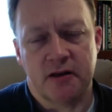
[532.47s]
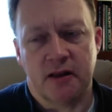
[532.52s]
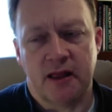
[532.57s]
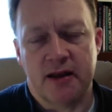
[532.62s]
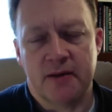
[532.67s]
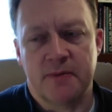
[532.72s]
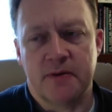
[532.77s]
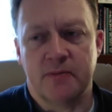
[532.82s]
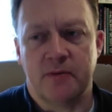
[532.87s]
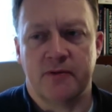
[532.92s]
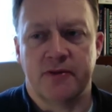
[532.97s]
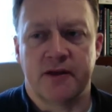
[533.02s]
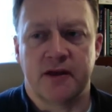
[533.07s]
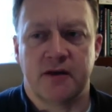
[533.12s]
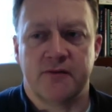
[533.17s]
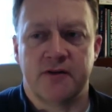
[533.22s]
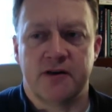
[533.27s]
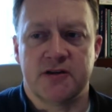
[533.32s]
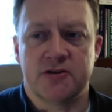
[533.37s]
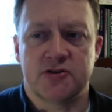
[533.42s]
A lot of people think
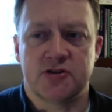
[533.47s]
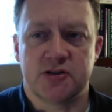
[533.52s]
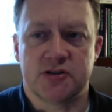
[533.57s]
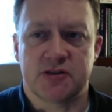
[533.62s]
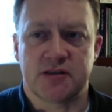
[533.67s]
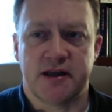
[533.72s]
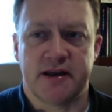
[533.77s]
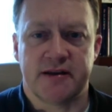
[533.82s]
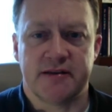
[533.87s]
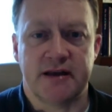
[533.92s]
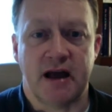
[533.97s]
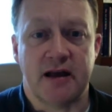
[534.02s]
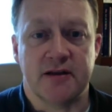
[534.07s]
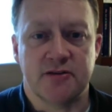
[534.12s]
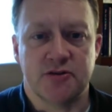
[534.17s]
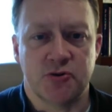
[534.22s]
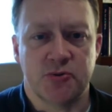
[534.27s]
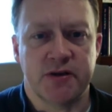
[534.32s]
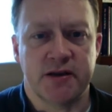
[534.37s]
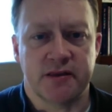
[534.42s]
of it as just like not
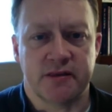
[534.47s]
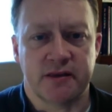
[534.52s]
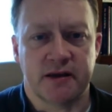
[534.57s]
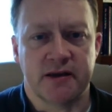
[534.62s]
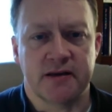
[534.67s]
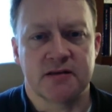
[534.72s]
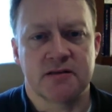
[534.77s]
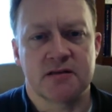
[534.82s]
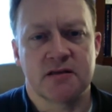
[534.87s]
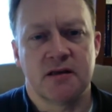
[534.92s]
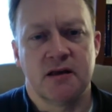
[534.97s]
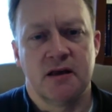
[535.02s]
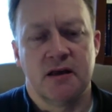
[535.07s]
doing things.